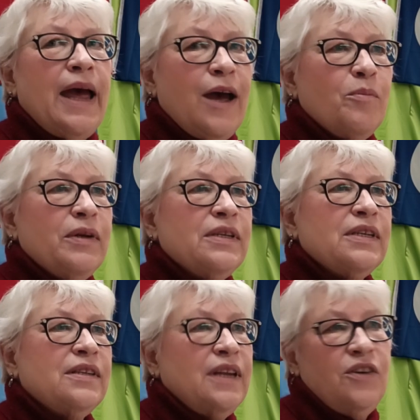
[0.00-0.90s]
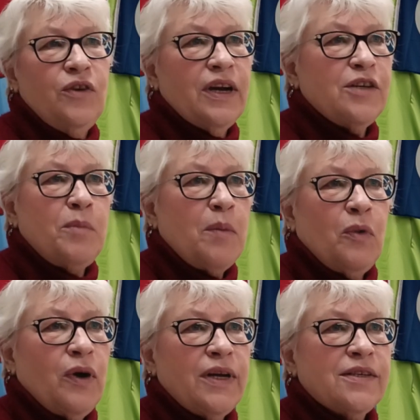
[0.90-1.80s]
happens is then you guys
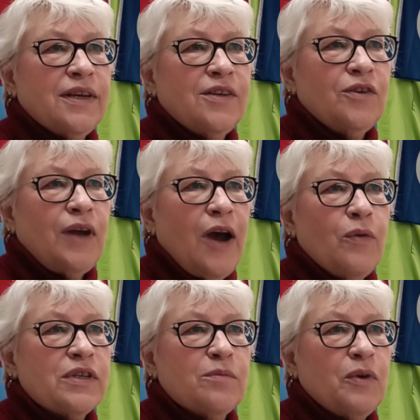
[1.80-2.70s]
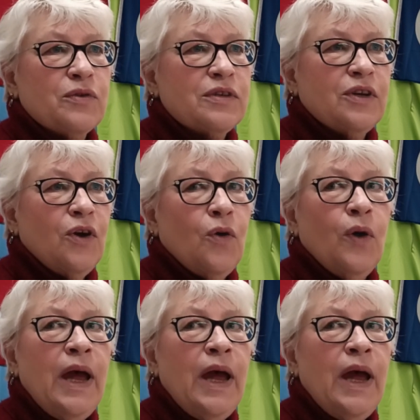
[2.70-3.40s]
memorize it, how it's supposed to go.